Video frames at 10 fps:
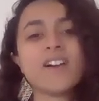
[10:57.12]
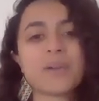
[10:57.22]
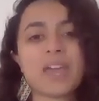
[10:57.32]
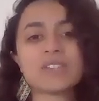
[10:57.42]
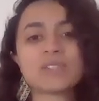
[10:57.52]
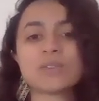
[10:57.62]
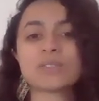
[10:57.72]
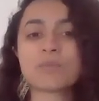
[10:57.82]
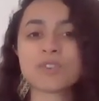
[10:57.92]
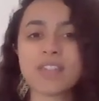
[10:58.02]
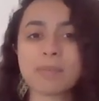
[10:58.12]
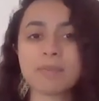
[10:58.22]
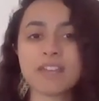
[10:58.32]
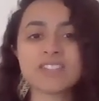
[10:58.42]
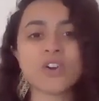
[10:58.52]
Okay, so some more
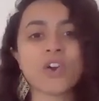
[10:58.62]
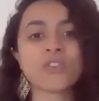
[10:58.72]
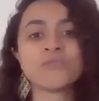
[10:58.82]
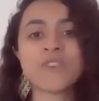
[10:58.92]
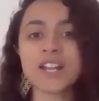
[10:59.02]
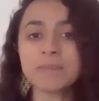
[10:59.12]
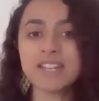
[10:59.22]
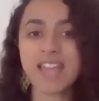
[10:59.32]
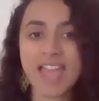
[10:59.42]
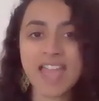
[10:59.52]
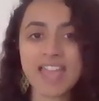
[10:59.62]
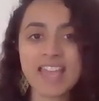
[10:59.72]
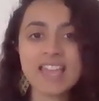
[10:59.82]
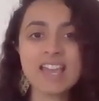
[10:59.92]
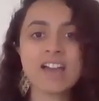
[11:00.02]
supplements are vitamin
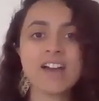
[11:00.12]
A.